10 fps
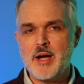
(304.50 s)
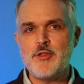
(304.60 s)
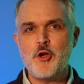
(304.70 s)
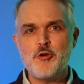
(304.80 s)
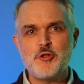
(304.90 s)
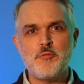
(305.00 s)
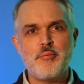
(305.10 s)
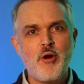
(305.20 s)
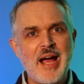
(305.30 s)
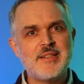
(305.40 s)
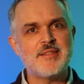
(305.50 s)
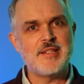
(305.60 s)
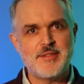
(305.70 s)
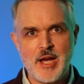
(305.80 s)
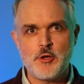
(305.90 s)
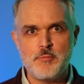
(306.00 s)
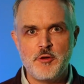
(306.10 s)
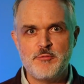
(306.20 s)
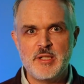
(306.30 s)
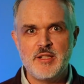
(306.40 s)
by those who practice insider
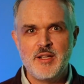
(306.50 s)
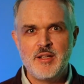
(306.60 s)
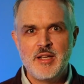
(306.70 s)
movement,